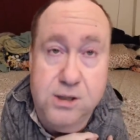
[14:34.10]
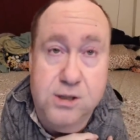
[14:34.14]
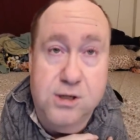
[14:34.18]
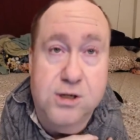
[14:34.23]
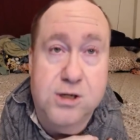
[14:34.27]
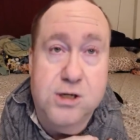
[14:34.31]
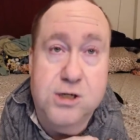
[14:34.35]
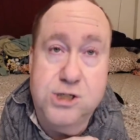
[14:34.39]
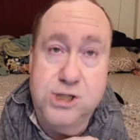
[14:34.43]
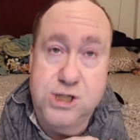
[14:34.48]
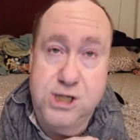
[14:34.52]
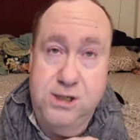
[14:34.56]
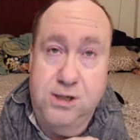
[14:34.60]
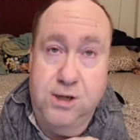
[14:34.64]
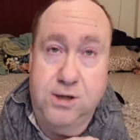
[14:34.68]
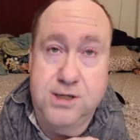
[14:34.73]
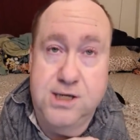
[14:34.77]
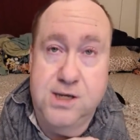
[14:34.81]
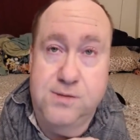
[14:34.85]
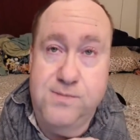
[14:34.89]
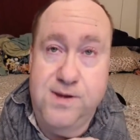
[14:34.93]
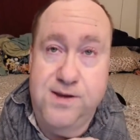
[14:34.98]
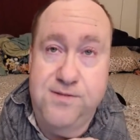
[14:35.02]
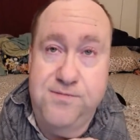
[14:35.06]
She looked
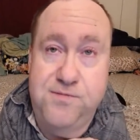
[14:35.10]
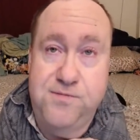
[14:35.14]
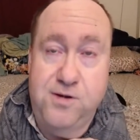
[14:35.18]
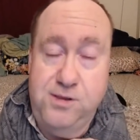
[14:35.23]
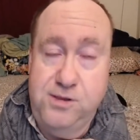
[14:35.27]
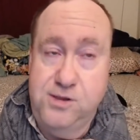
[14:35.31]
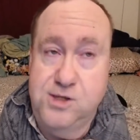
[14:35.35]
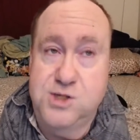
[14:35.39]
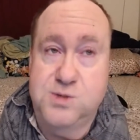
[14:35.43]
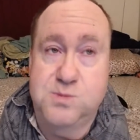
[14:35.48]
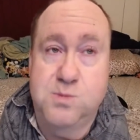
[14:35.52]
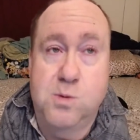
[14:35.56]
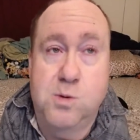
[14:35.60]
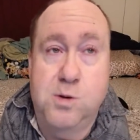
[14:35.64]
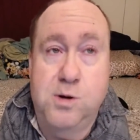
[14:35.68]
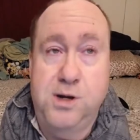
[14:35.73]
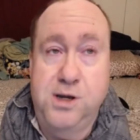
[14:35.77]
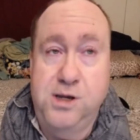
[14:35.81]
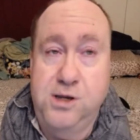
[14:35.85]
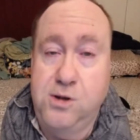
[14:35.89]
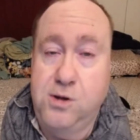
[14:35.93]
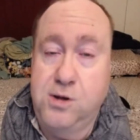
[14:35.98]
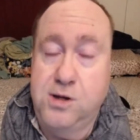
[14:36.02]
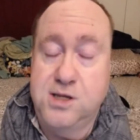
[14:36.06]
at my foot this
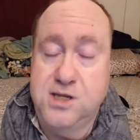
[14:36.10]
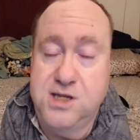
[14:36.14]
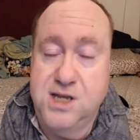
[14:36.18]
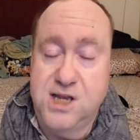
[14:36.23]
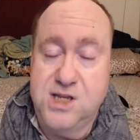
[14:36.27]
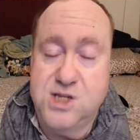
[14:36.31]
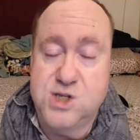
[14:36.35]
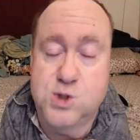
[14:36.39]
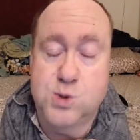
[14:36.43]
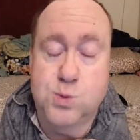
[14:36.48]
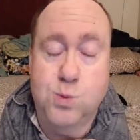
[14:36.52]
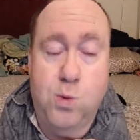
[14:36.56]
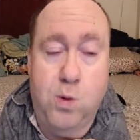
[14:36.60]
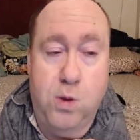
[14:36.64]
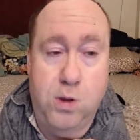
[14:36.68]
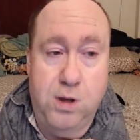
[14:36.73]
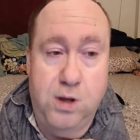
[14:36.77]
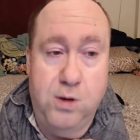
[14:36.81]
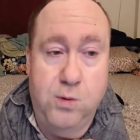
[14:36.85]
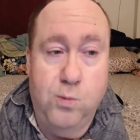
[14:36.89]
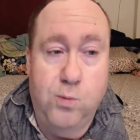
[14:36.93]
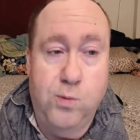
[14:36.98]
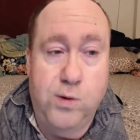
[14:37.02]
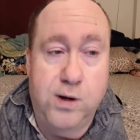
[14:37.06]
morning. It's
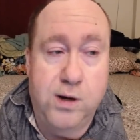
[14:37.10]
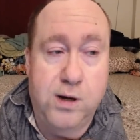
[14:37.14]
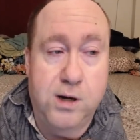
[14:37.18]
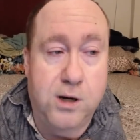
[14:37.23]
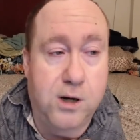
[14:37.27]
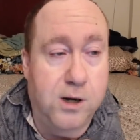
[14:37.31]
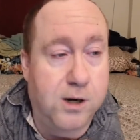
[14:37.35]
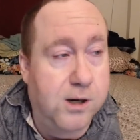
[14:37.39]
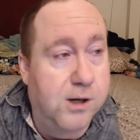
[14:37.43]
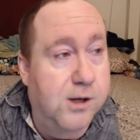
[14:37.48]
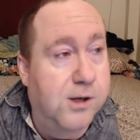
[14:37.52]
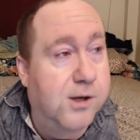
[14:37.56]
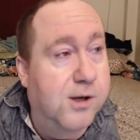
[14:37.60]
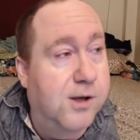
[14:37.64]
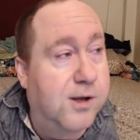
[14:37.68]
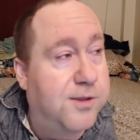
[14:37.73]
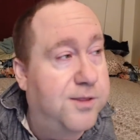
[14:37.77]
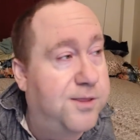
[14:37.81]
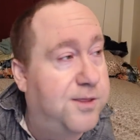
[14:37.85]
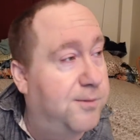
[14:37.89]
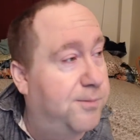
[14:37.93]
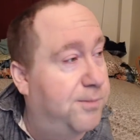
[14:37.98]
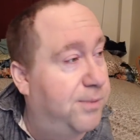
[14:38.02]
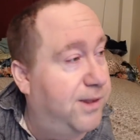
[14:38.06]
swollen where
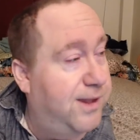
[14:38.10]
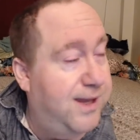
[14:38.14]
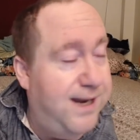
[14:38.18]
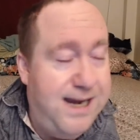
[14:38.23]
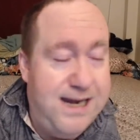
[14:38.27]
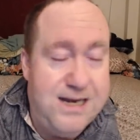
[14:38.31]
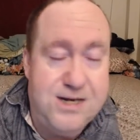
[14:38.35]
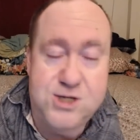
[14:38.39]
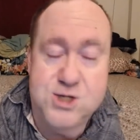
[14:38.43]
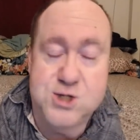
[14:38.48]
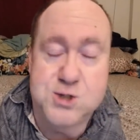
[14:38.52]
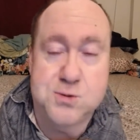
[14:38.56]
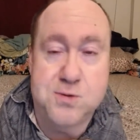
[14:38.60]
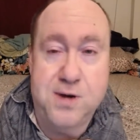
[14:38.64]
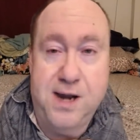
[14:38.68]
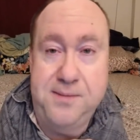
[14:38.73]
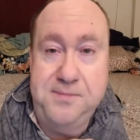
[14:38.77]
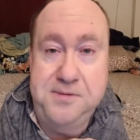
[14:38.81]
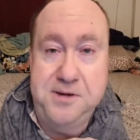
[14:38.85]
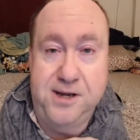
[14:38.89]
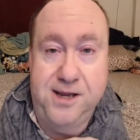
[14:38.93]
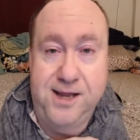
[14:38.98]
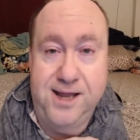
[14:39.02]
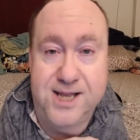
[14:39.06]
the plate
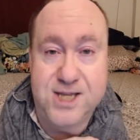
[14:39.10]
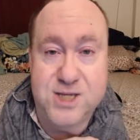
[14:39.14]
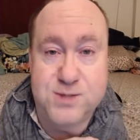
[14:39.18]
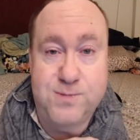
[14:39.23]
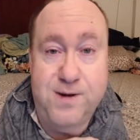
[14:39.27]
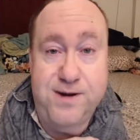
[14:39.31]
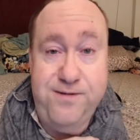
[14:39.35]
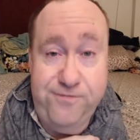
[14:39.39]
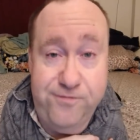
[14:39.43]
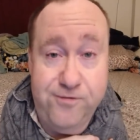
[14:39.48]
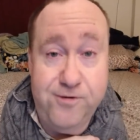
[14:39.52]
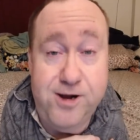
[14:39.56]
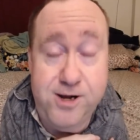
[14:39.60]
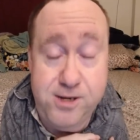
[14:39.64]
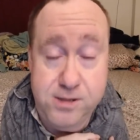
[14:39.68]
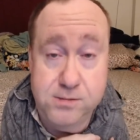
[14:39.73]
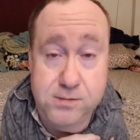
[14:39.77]
scraped against my foot,